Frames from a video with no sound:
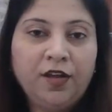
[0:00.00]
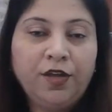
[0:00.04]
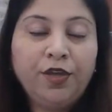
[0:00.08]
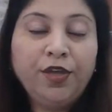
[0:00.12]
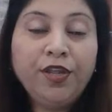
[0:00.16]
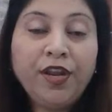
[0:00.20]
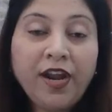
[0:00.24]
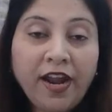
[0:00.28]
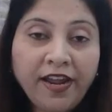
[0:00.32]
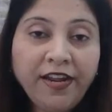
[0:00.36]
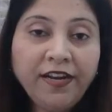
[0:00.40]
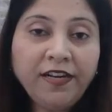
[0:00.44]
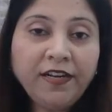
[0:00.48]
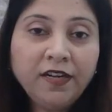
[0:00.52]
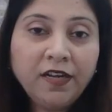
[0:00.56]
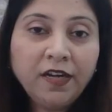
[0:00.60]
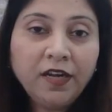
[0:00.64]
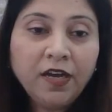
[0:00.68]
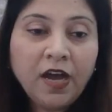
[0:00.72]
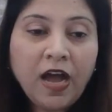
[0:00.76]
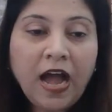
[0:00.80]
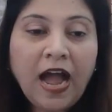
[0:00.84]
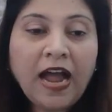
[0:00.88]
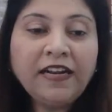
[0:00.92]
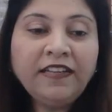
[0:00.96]
right?
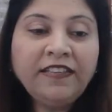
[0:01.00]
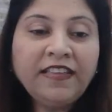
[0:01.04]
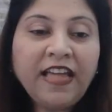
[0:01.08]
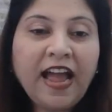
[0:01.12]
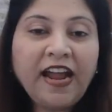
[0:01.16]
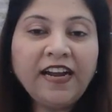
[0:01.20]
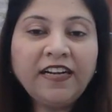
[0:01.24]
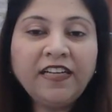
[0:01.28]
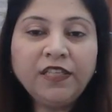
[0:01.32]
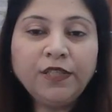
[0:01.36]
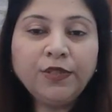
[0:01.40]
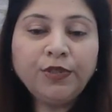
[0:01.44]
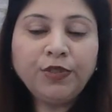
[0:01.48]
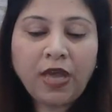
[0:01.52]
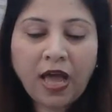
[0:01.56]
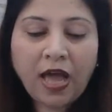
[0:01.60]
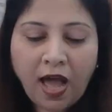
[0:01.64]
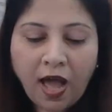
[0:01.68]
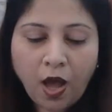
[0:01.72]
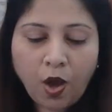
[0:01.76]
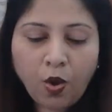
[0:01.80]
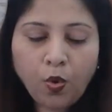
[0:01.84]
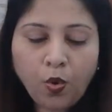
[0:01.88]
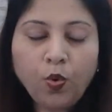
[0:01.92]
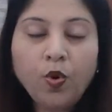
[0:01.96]
And that is
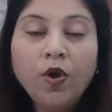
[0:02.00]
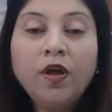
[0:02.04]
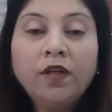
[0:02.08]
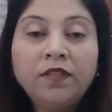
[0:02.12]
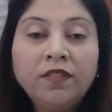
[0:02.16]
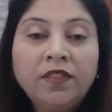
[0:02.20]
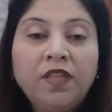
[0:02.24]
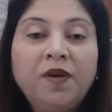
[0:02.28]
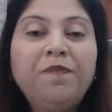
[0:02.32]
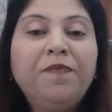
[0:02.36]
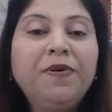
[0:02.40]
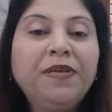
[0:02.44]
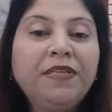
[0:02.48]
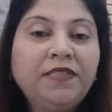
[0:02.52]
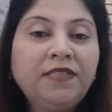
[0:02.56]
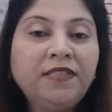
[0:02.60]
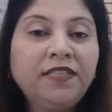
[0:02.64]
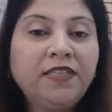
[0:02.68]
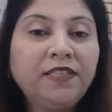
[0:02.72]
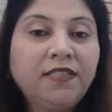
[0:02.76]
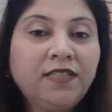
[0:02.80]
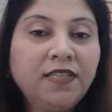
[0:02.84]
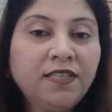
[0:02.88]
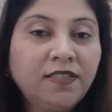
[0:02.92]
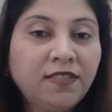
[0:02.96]
how the
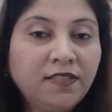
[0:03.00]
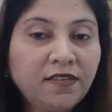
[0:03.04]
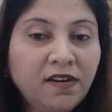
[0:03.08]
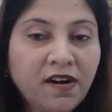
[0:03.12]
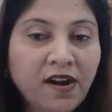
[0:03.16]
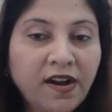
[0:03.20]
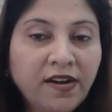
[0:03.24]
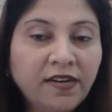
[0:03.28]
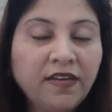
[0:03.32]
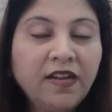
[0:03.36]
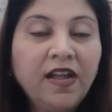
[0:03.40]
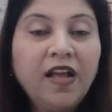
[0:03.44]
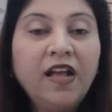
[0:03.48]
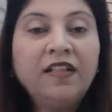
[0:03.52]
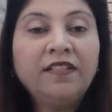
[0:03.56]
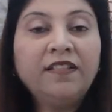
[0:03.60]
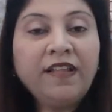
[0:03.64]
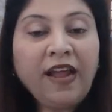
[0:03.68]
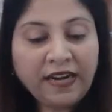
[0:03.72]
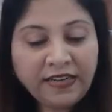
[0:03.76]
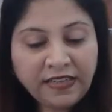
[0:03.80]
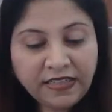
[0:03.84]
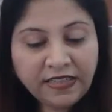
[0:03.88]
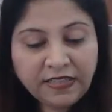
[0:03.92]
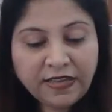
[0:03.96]
businesses run,
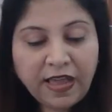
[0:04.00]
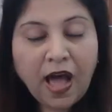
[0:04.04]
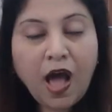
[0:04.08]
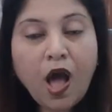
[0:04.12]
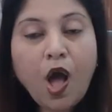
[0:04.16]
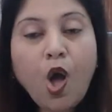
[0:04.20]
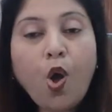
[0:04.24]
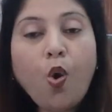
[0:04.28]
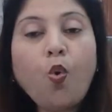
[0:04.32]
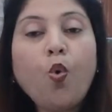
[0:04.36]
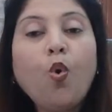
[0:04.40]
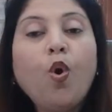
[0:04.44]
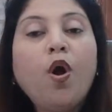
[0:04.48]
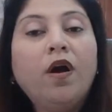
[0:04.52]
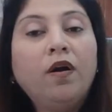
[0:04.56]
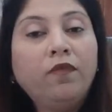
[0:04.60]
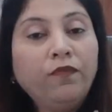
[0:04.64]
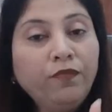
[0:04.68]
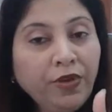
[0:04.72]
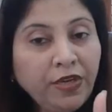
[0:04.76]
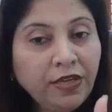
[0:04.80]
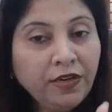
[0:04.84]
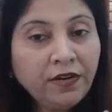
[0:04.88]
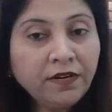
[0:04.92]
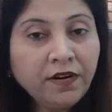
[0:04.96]
that is how
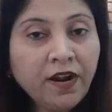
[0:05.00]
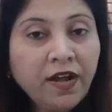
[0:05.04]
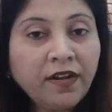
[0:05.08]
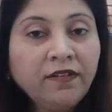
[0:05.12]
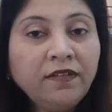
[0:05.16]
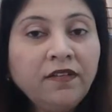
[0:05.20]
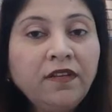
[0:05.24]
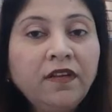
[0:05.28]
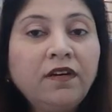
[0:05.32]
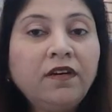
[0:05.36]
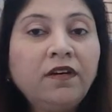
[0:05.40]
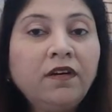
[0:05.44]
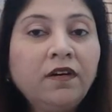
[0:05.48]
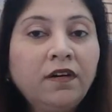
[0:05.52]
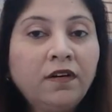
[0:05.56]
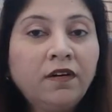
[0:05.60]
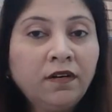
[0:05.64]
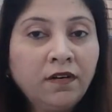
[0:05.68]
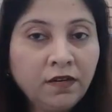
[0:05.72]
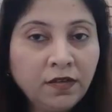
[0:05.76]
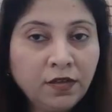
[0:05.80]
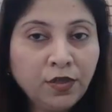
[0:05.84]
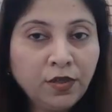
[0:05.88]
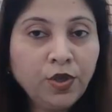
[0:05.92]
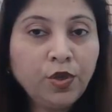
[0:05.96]
we run
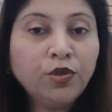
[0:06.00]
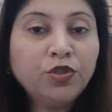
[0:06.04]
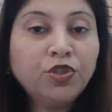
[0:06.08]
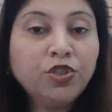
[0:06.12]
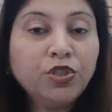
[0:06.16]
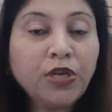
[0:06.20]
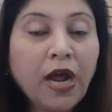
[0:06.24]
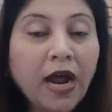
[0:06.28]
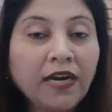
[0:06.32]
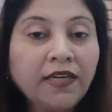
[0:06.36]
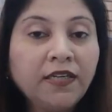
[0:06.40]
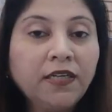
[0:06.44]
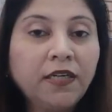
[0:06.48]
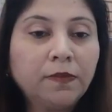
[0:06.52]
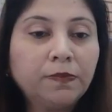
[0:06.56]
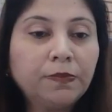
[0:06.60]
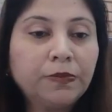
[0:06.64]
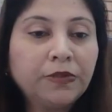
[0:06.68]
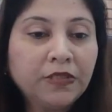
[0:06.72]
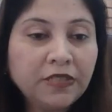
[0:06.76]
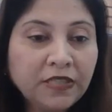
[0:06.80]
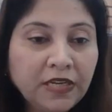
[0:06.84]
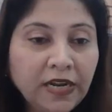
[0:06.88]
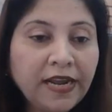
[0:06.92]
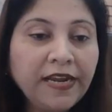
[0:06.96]
the
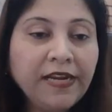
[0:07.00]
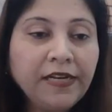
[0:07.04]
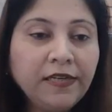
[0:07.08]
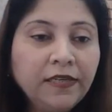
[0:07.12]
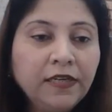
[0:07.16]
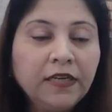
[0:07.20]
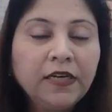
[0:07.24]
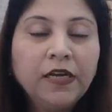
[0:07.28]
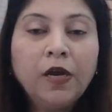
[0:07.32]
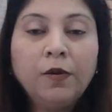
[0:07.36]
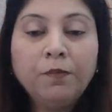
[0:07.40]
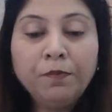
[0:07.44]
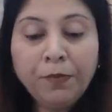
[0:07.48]
startups, right?